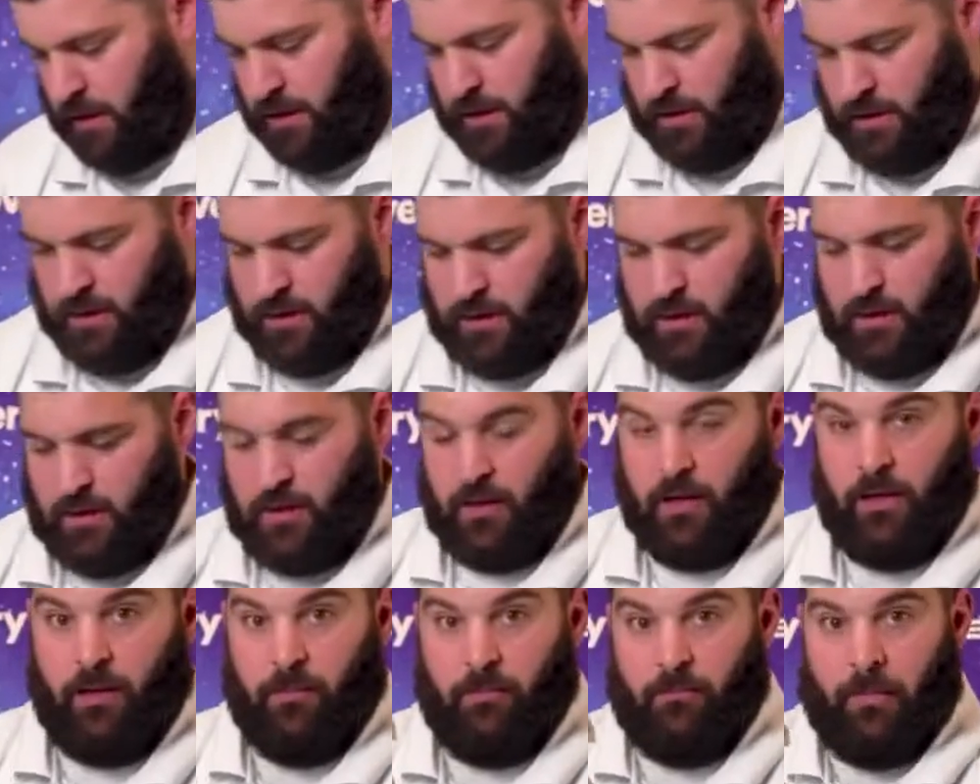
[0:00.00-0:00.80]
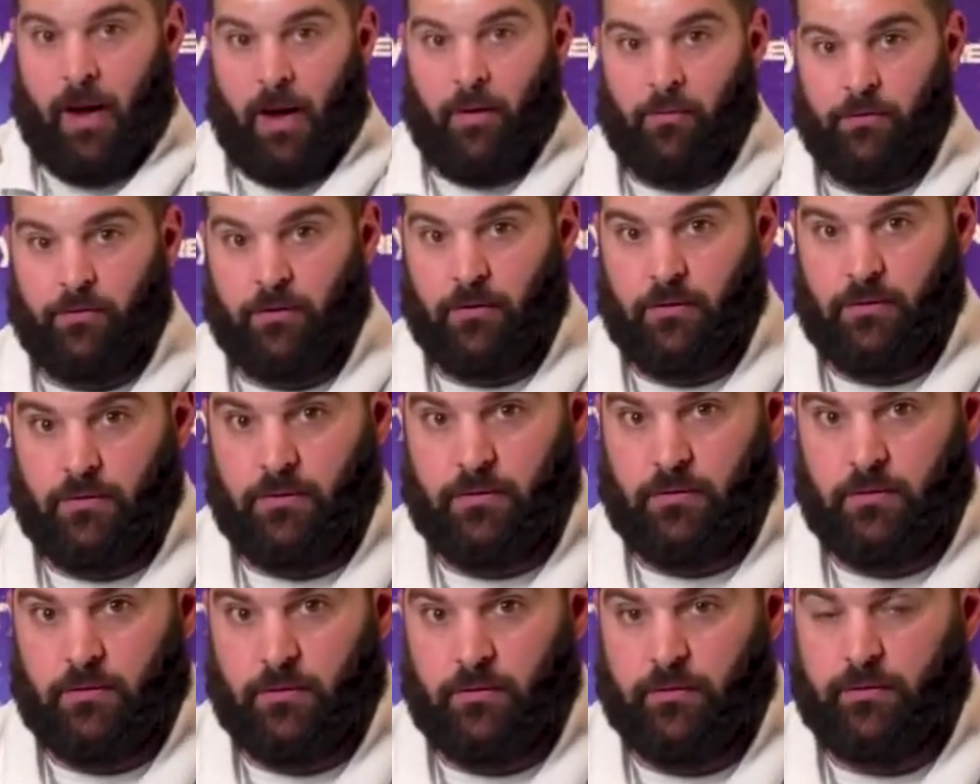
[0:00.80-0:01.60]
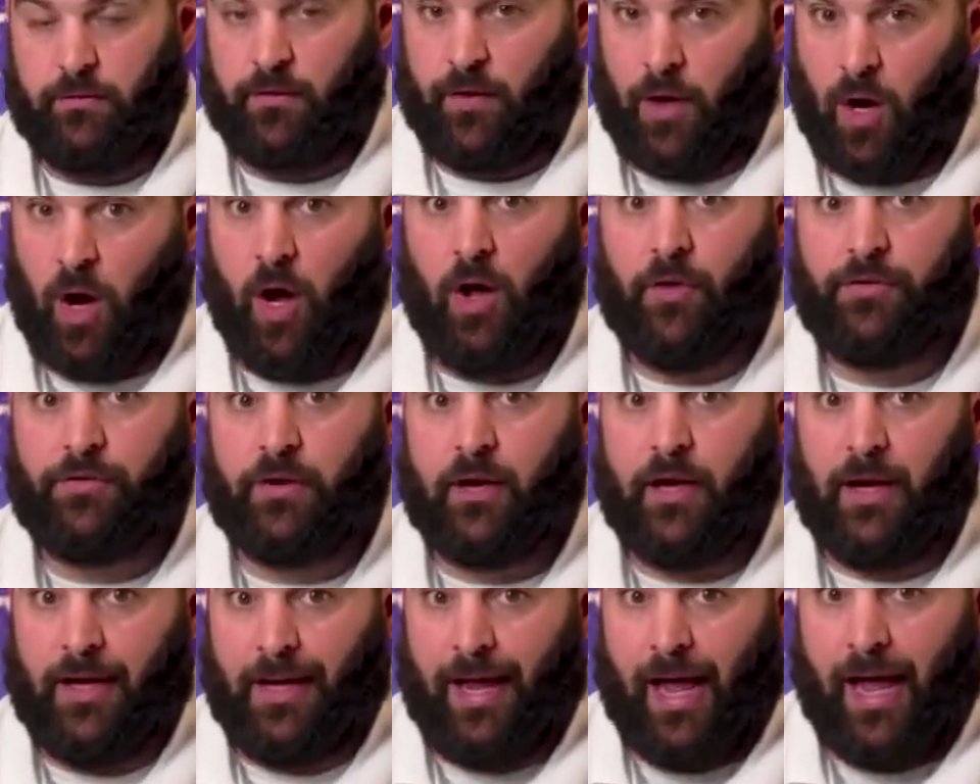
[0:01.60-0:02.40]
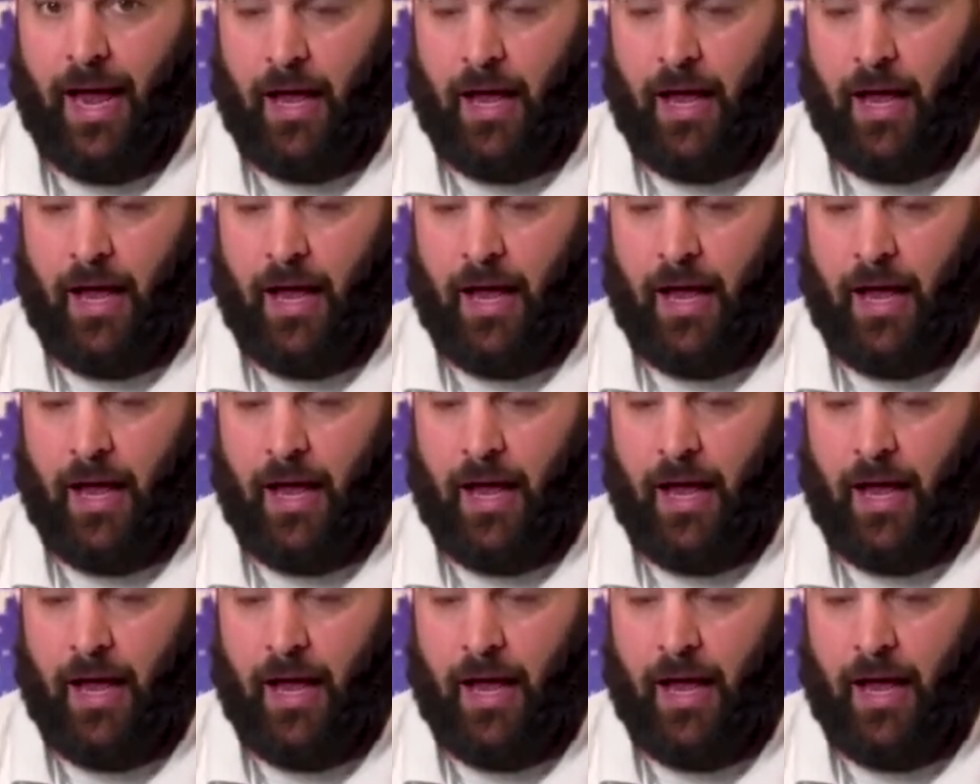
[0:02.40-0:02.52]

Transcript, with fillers: mount for alt and